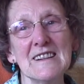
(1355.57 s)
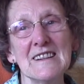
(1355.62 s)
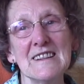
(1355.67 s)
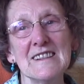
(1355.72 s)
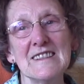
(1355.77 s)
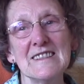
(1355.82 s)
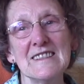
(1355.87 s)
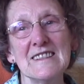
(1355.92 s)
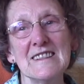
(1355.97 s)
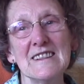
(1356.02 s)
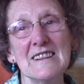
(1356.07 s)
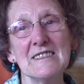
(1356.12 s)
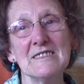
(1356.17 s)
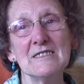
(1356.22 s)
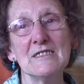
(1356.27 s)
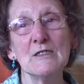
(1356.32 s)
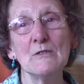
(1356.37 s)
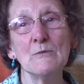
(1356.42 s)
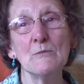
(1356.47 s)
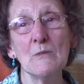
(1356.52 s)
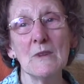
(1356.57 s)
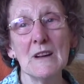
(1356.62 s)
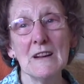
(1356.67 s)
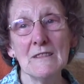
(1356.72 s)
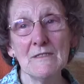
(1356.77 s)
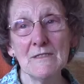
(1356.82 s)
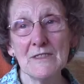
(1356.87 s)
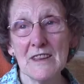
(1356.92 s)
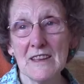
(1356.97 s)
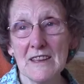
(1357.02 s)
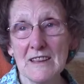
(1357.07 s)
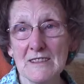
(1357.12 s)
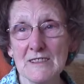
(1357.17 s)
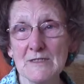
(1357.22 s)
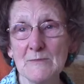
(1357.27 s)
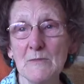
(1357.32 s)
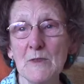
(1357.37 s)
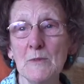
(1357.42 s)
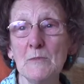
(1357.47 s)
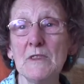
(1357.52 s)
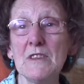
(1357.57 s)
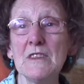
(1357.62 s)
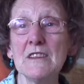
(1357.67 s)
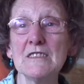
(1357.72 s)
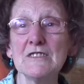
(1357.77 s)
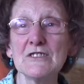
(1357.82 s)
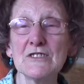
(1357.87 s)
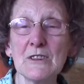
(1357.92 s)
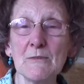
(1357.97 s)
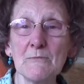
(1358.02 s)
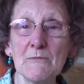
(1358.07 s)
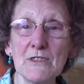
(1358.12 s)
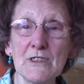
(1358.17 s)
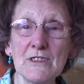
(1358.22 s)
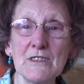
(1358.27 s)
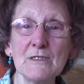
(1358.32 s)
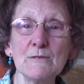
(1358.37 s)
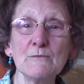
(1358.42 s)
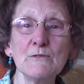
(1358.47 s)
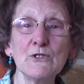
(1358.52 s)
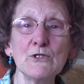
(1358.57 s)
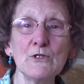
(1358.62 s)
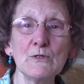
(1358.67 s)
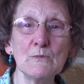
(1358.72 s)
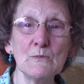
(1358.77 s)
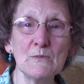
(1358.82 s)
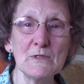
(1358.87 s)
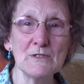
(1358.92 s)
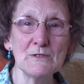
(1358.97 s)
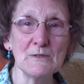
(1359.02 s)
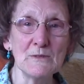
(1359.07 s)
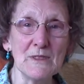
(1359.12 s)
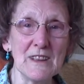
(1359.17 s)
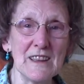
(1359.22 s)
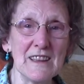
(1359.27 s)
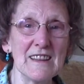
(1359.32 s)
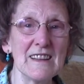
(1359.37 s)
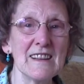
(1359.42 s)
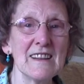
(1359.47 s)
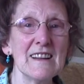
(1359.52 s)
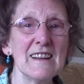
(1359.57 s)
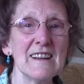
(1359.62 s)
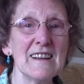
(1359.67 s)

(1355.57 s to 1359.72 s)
and uh, said, Well, yes, maybe that's something that we should be doing.